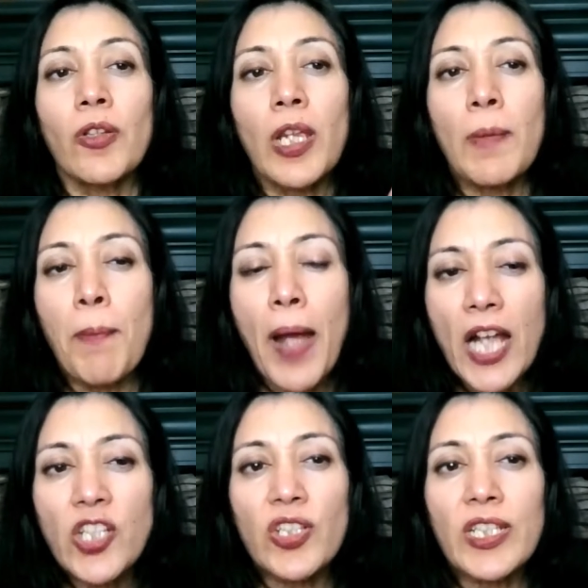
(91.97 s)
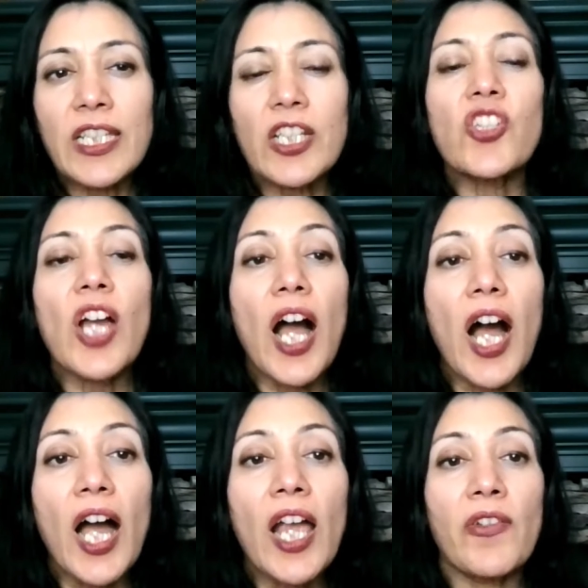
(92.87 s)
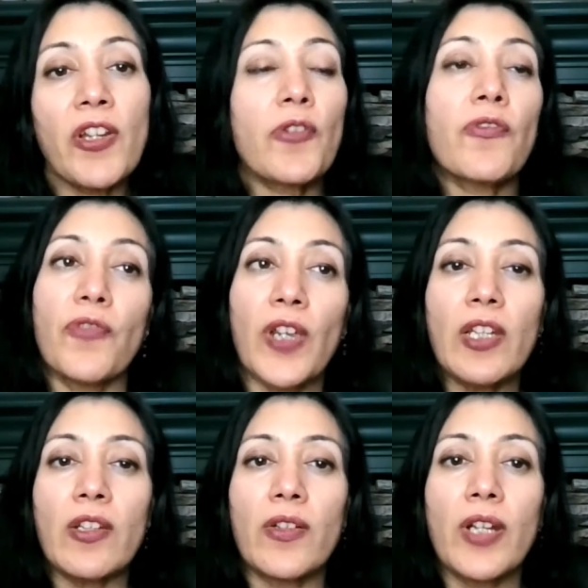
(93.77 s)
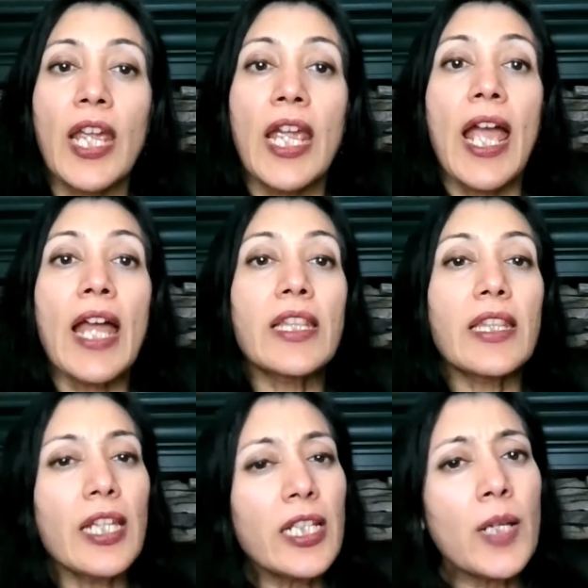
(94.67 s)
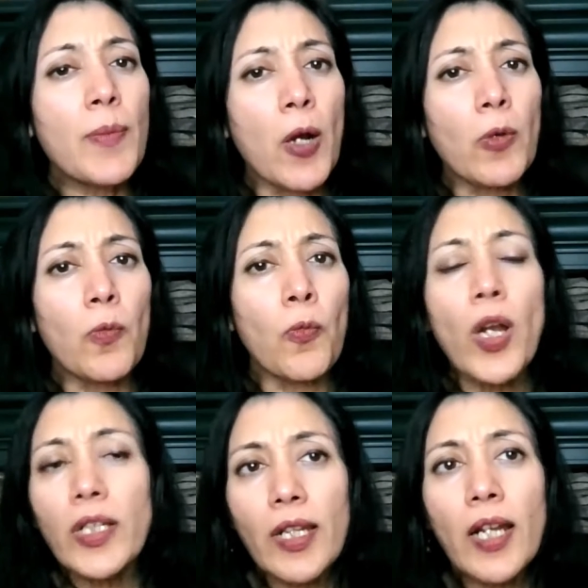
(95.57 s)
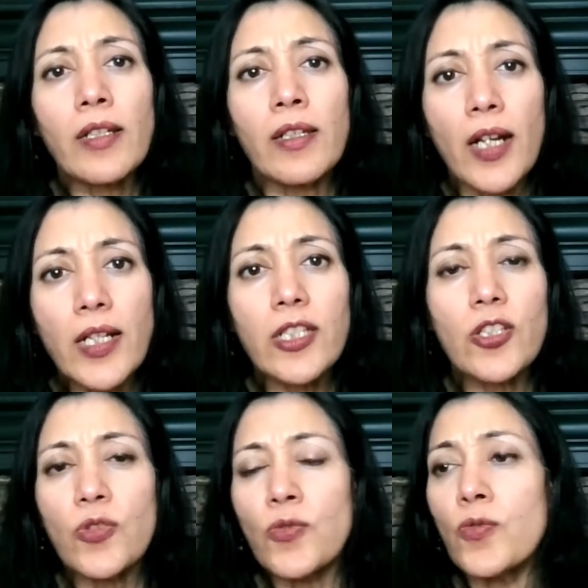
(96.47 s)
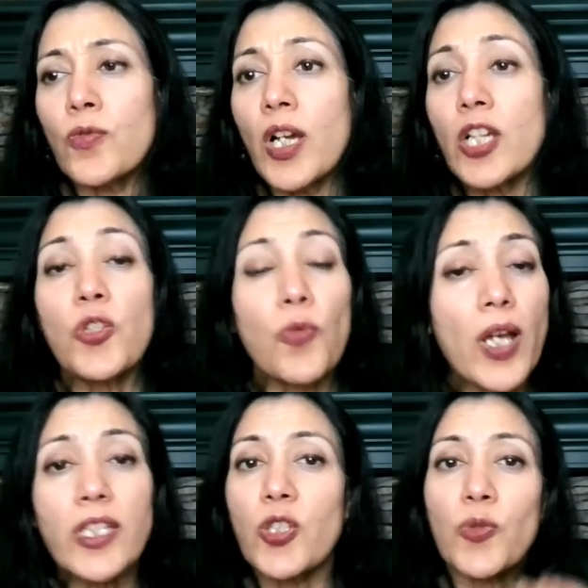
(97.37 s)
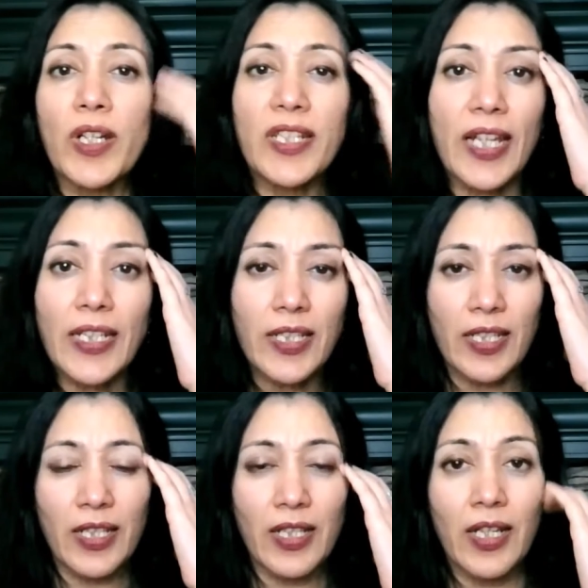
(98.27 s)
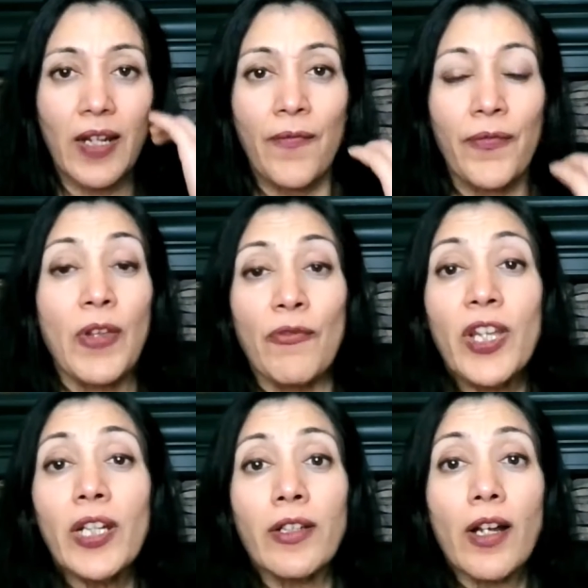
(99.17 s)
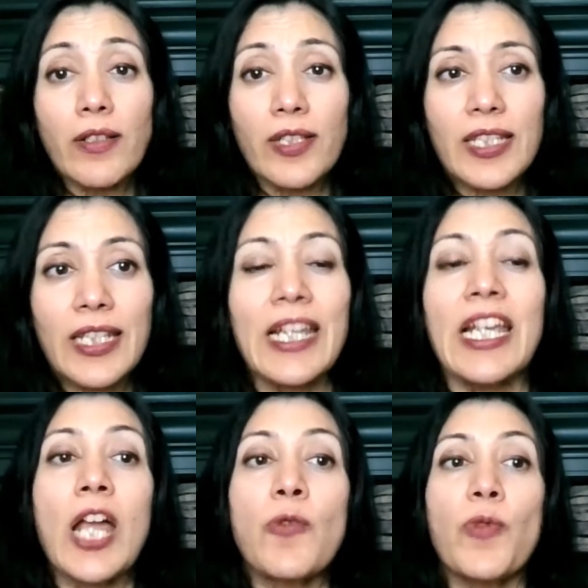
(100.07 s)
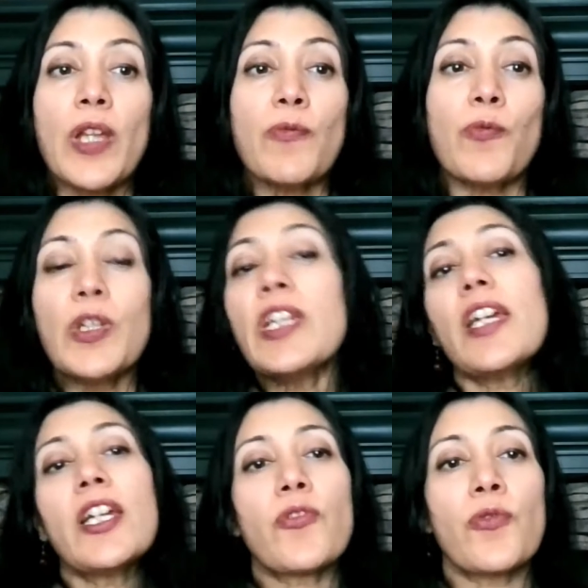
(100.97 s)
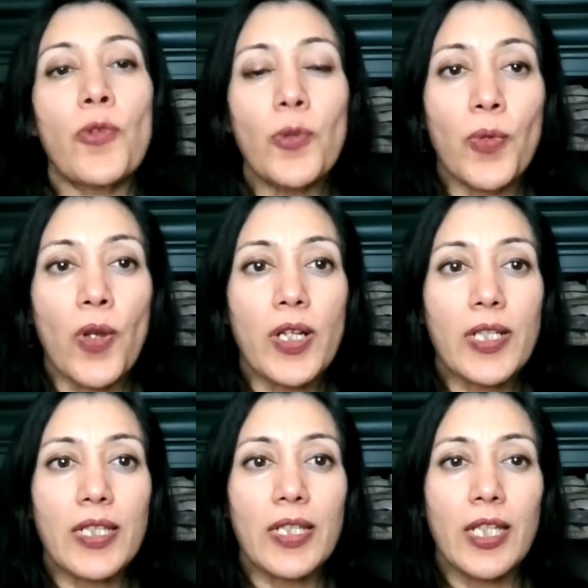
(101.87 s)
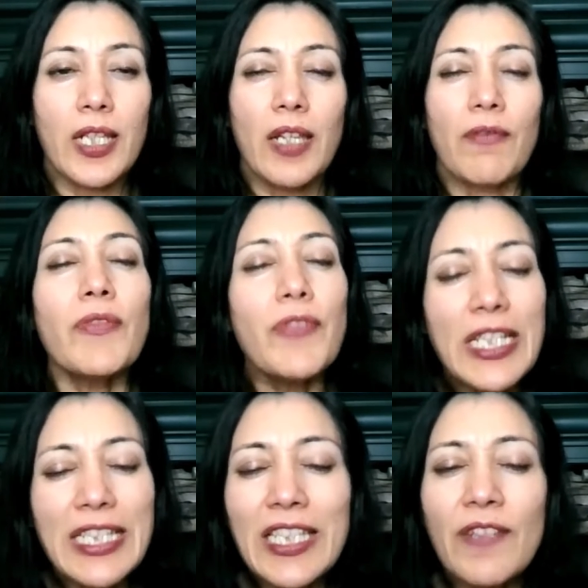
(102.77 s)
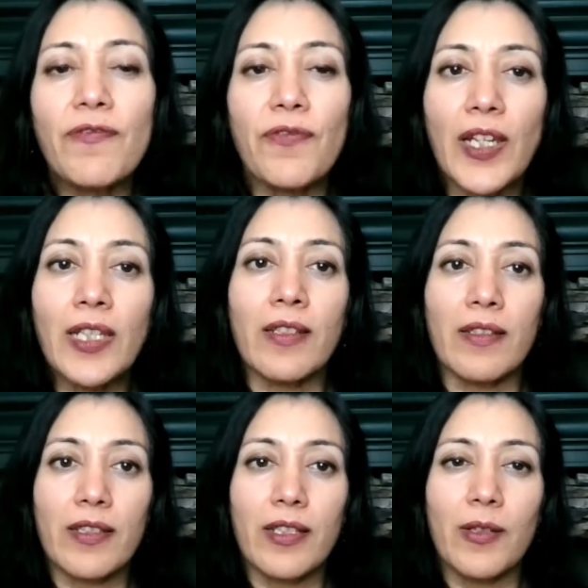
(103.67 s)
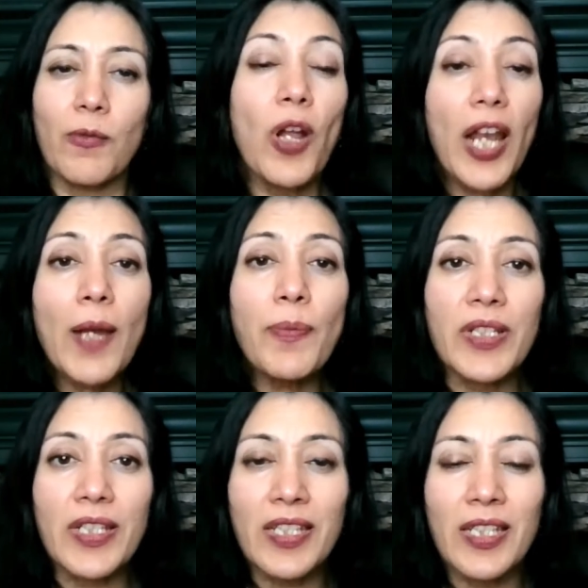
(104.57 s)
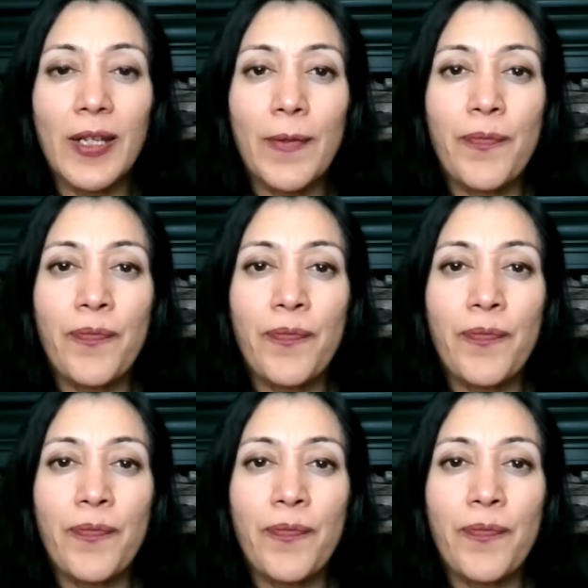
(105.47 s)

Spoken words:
Now imagine such a high rate of failure and think about what that does to us, to our psyche. We are adults, and when we hit roadblocks, when we see failures, what happens?